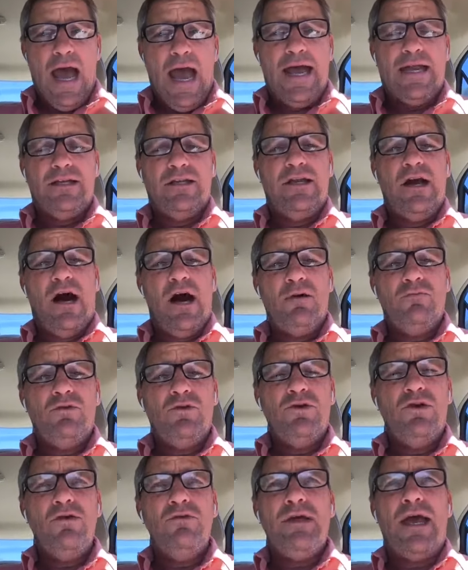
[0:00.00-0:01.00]
And God
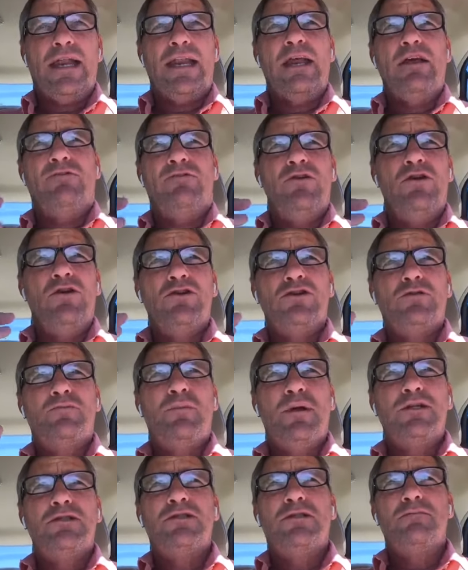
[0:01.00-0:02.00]
will do that if you'll
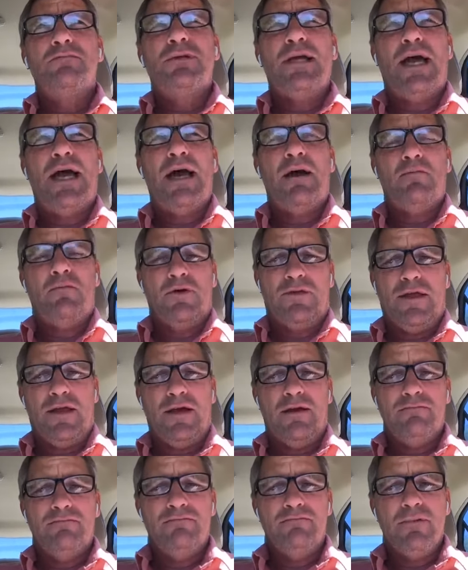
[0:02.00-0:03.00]
spend some time with
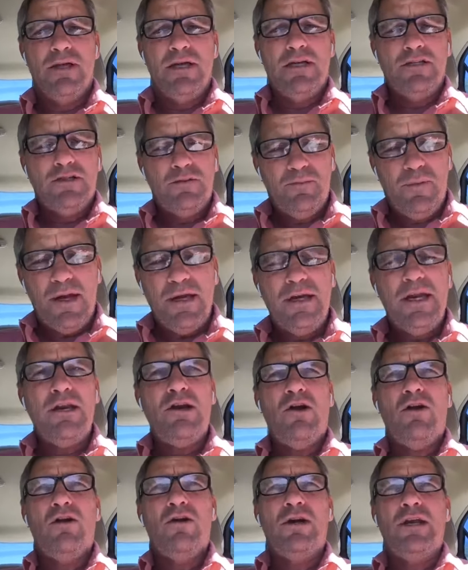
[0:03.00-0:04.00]
Him. Spend
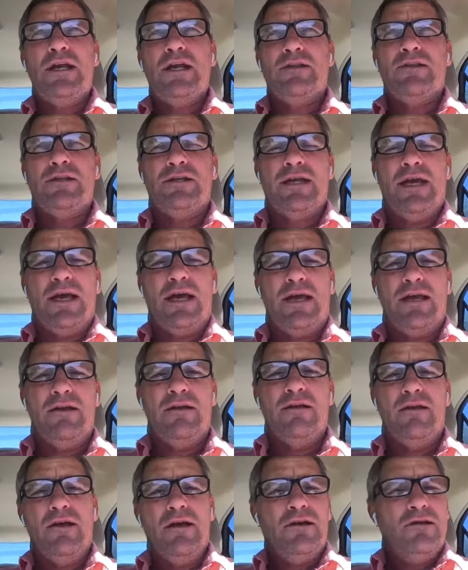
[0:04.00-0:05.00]
it early in the day,
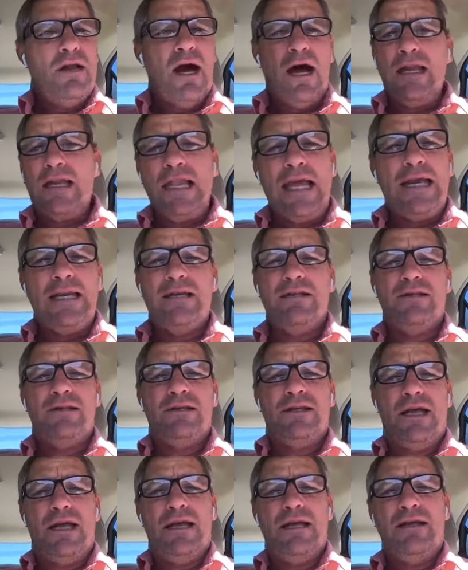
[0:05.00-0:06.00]
not late in the
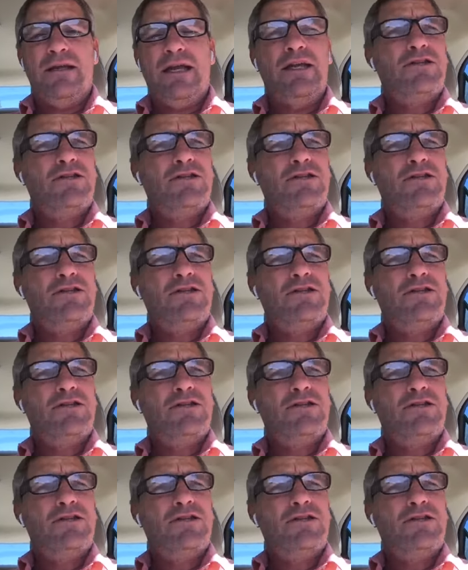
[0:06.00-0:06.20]
day.